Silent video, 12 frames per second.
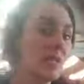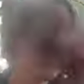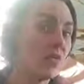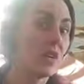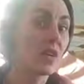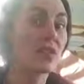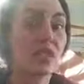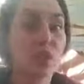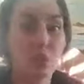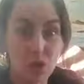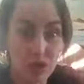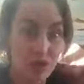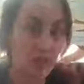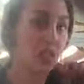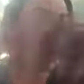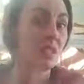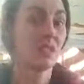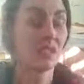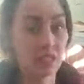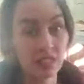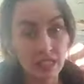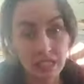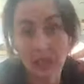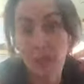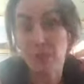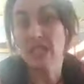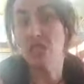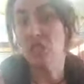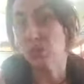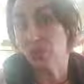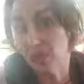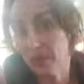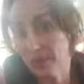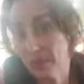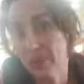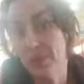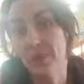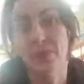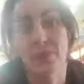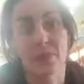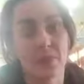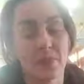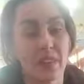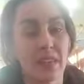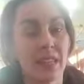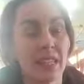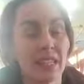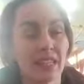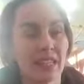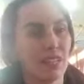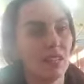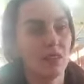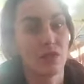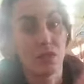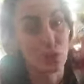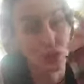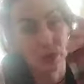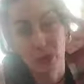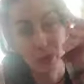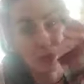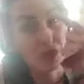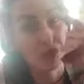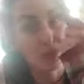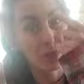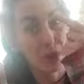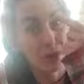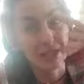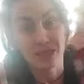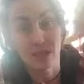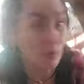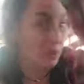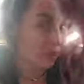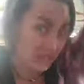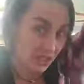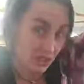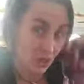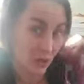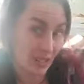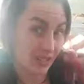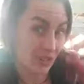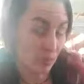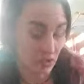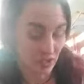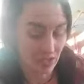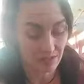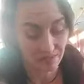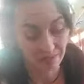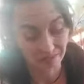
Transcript: very smart meat suit that can inform so much of the mind to build such a great spirit.